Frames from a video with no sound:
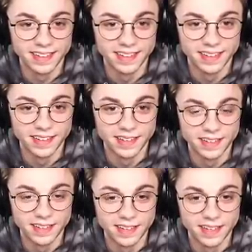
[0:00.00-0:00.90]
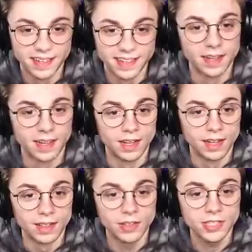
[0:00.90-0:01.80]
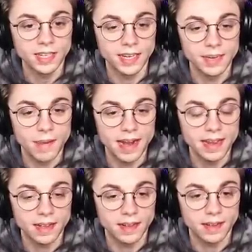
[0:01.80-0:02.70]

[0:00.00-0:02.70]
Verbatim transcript: Yes. Pull this quickly. Look at he made it.